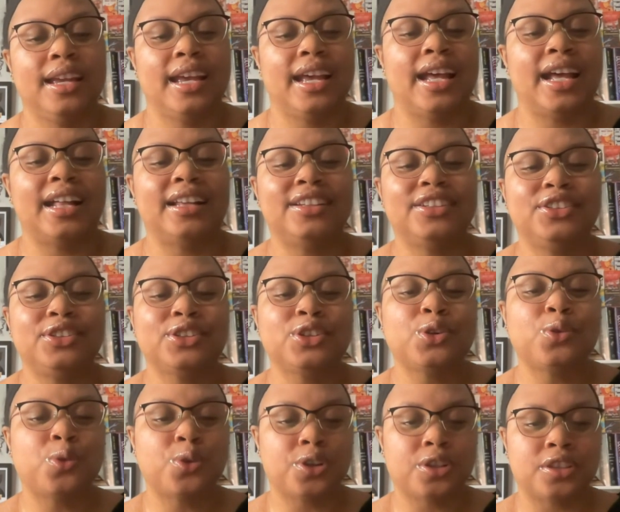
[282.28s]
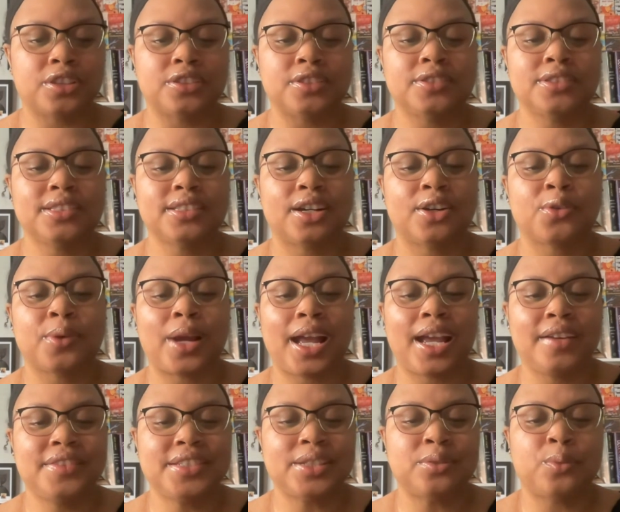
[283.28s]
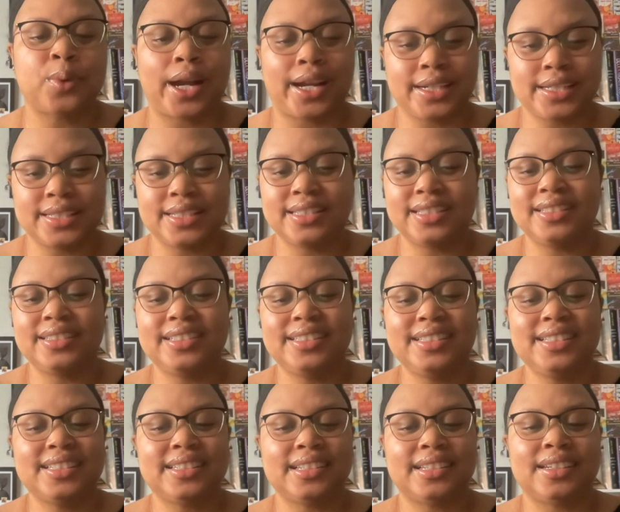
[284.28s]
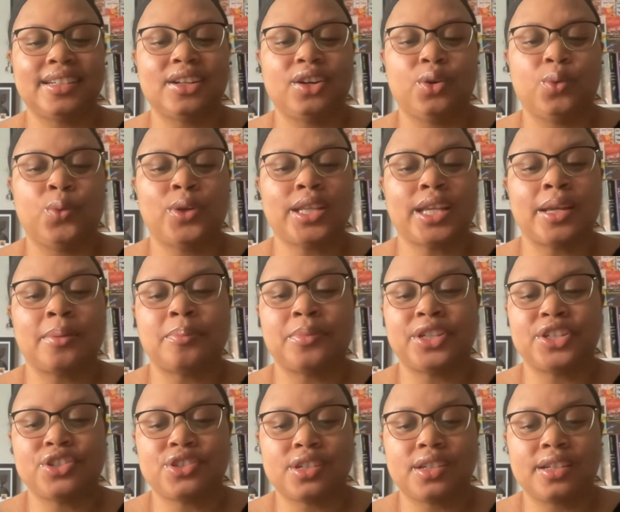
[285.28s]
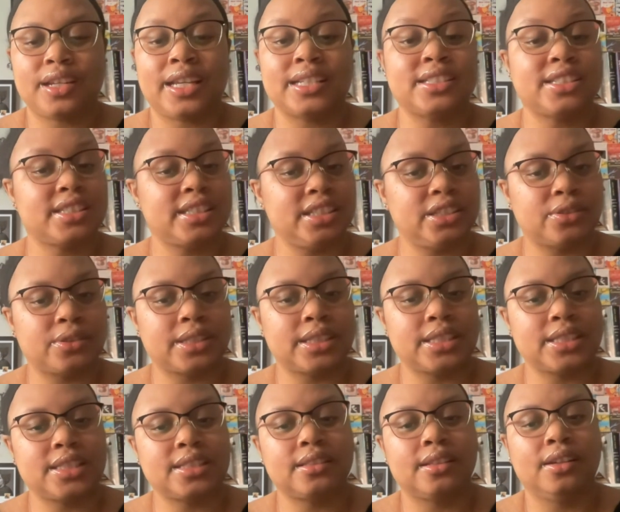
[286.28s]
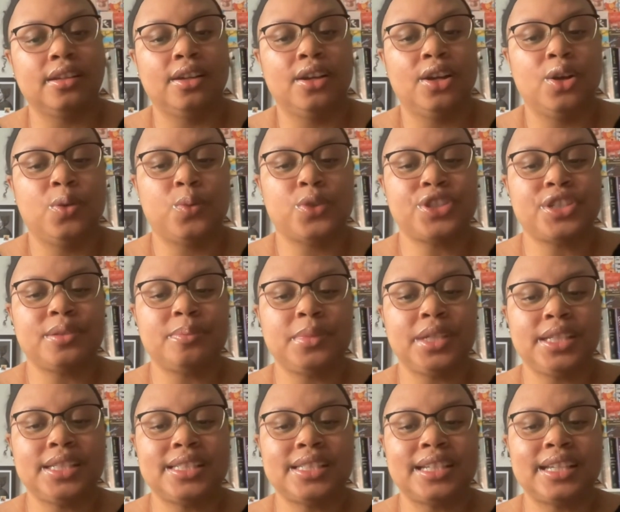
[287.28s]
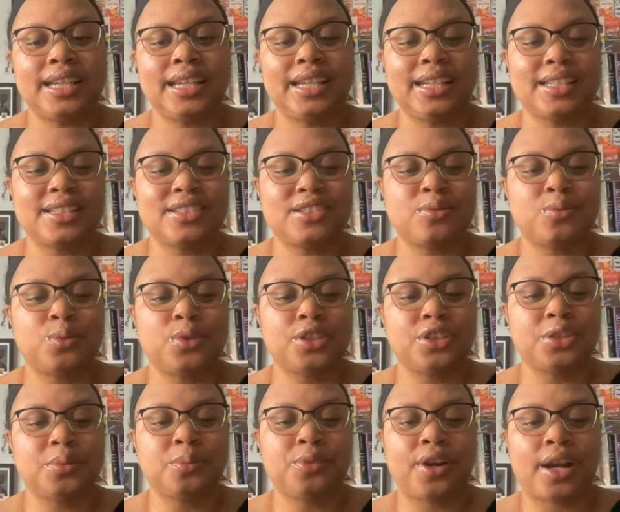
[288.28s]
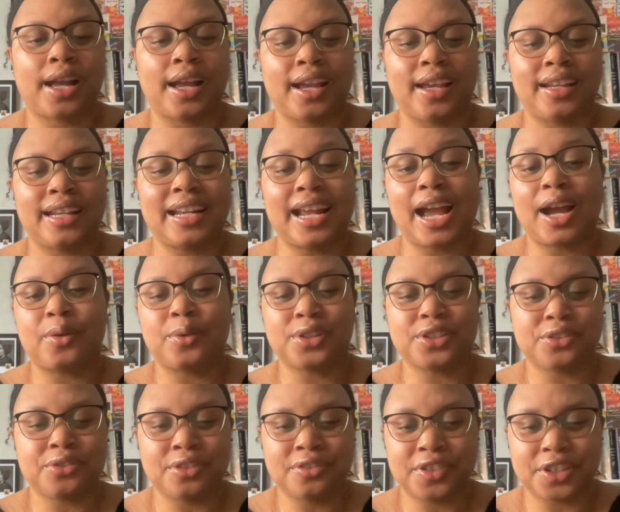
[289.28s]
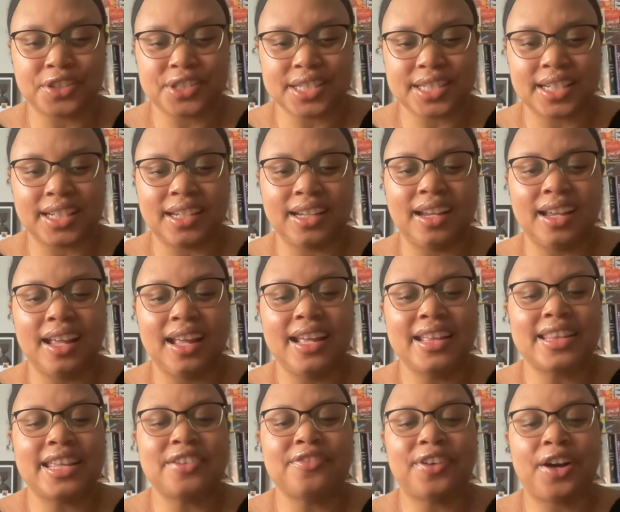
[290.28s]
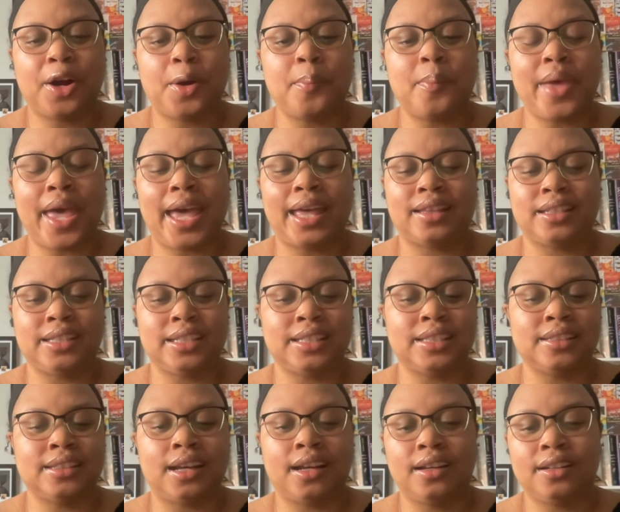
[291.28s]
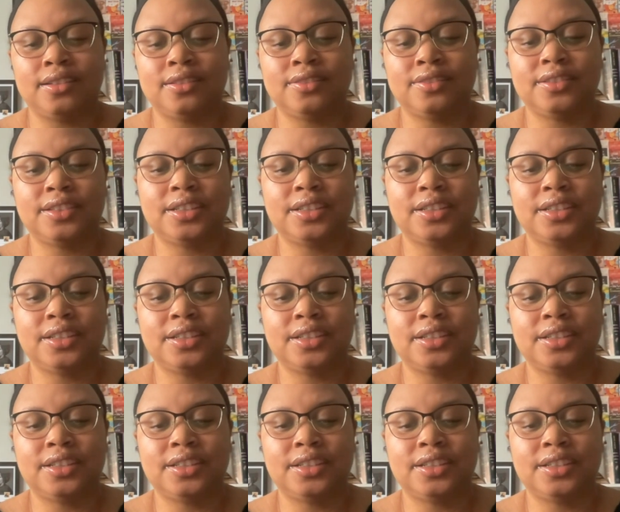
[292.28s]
Eleanor Quarles arrives in Washington, D.C. with ambition and secrets. When she meets the handsome William Pride at Howard University, they fall madly in love.